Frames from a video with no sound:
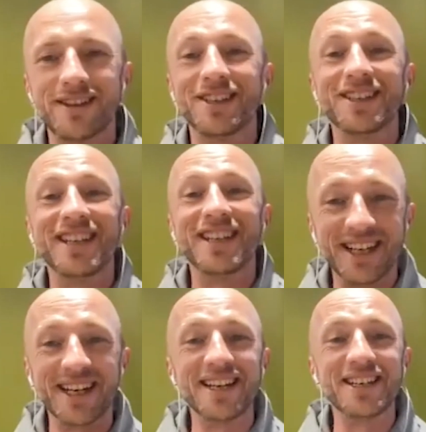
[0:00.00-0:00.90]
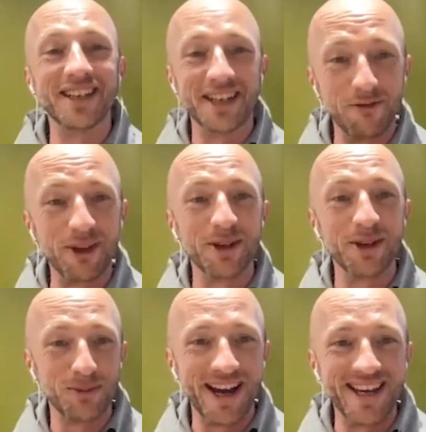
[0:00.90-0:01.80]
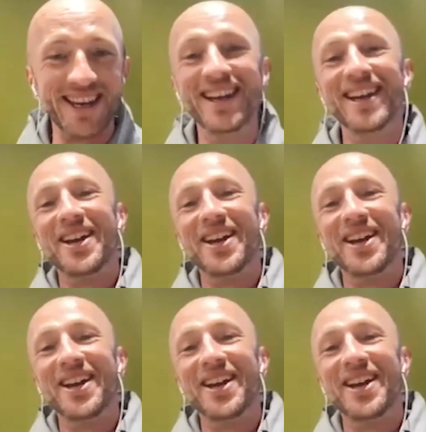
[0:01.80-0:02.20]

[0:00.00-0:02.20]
statistically significant way